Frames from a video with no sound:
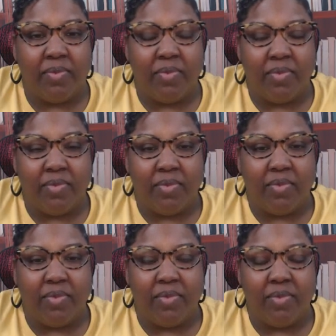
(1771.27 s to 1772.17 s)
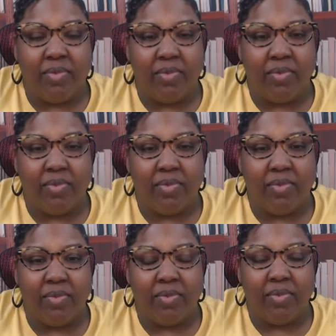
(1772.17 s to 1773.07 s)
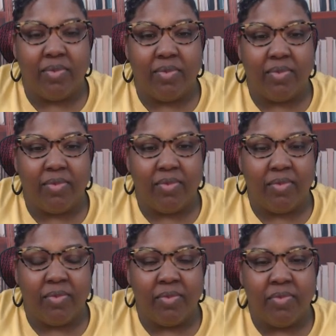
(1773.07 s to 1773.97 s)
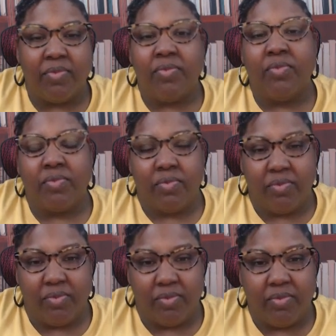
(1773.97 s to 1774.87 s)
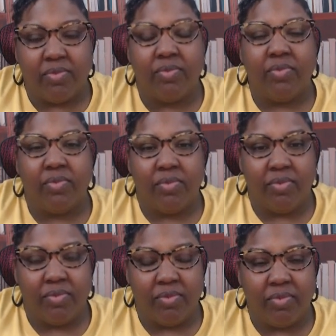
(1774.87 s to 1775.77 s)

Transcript: [no speech]